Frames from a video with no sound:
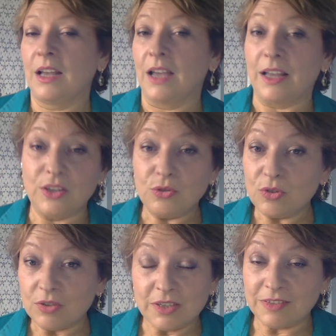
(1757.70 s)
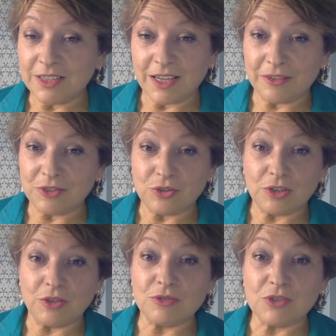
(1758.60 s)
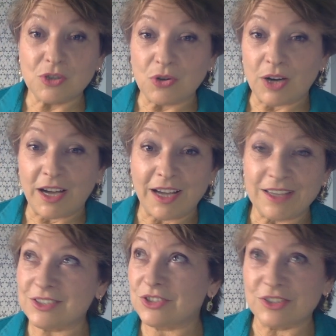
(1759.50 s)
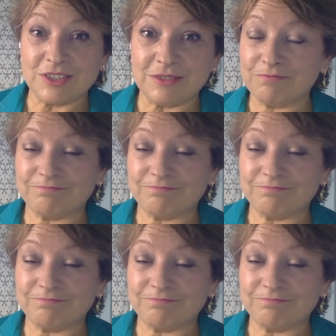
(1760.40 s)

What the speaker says: And you don't even have to close your eyes. Just